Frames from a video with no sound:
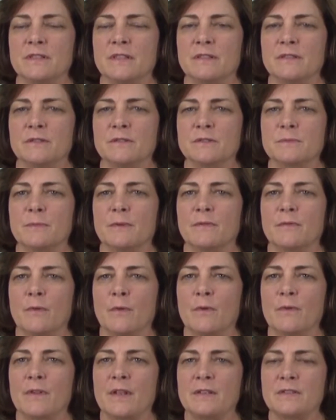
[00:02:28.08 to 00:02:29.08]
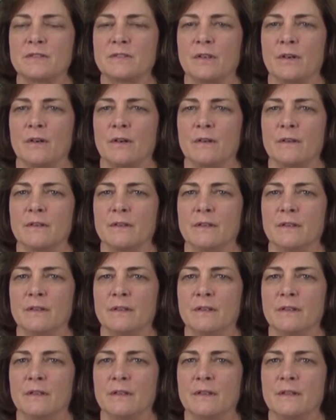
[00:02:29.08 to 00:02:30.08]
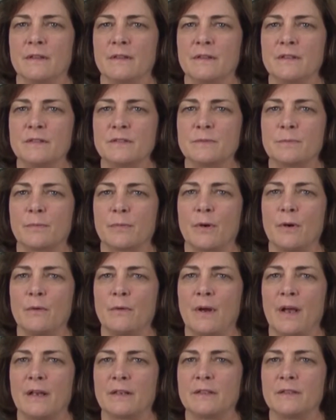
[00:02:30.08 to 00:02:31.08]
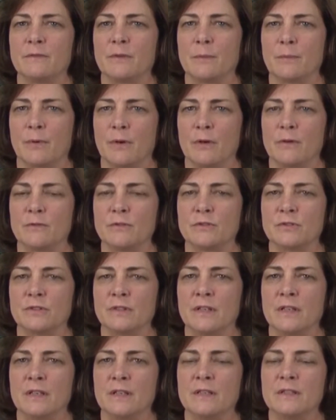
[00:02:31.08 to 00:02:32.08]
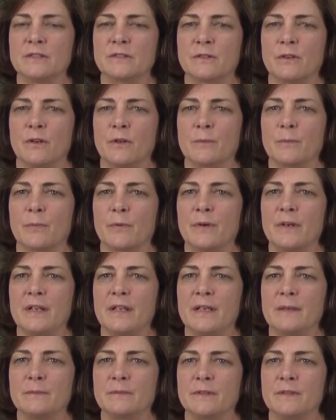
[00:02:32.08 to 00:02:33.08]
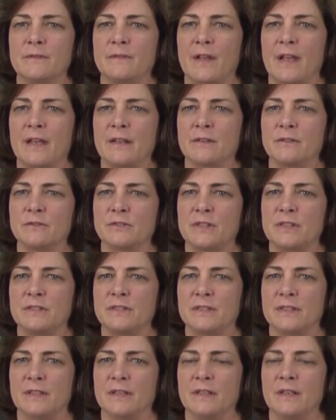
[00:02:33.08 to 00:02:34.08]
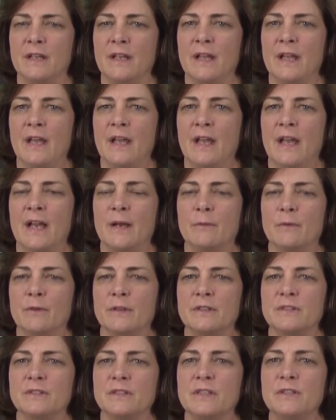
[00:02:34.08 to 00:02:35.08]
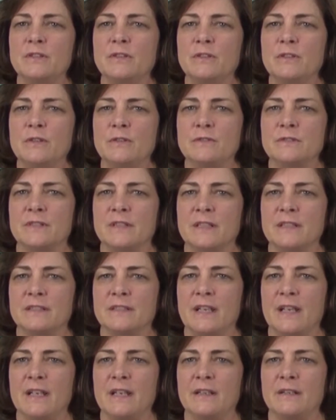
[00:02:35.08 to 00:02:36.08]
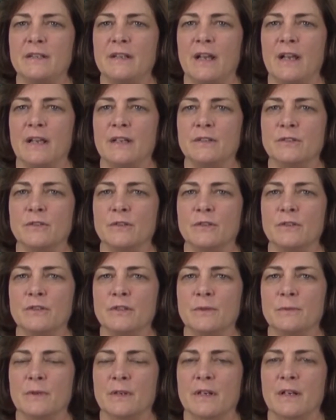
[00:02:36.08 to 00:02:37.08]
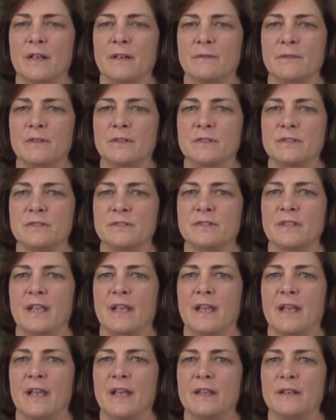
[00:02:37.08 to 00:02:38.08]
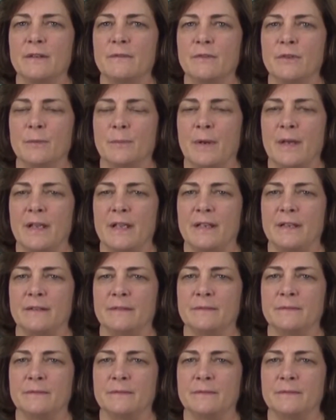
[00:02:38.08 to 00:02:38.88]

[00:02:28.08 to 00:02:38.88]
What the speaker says: signals before they start. This proactive approach is called preemptive analgesia, and we'll continue using it day and night during your recovery to stay ahead of your pain.